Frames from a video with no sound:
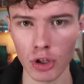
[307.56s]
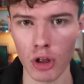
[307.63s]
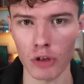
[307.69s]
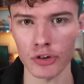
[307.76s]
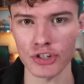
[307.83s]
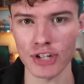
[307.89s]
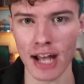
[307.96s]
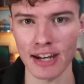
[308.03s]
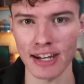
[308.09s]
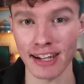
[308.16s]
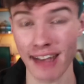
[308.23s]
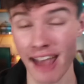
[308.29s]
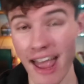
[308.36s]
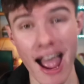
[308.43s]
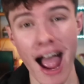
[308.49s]

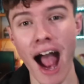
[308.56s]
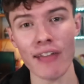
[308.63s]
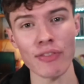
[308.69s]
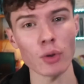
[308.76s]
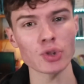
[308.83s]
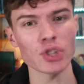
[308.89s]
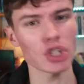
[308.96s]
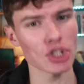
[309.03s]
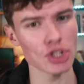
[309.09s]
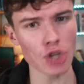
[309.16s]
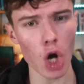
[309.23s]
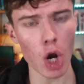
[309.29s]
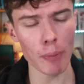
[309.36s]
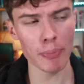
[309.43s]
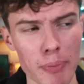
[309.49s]
understanding and they'll just
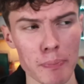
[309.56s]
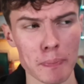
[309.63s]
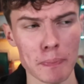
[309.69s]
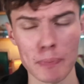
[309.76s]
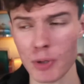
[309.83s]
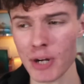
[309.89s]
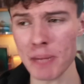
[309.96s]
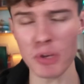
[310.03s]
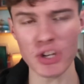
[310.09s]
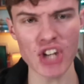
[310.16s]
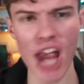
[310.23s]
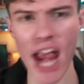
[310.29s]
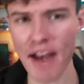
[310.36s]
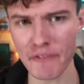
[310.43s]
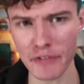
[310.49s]
stop pretty much
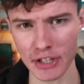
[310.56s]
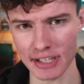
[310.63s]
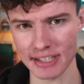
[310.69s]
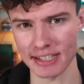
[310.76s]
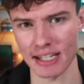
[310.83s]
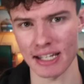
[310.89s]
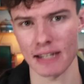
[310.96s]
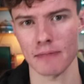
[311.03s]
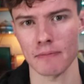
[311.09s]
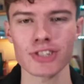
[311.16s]
effortlessly.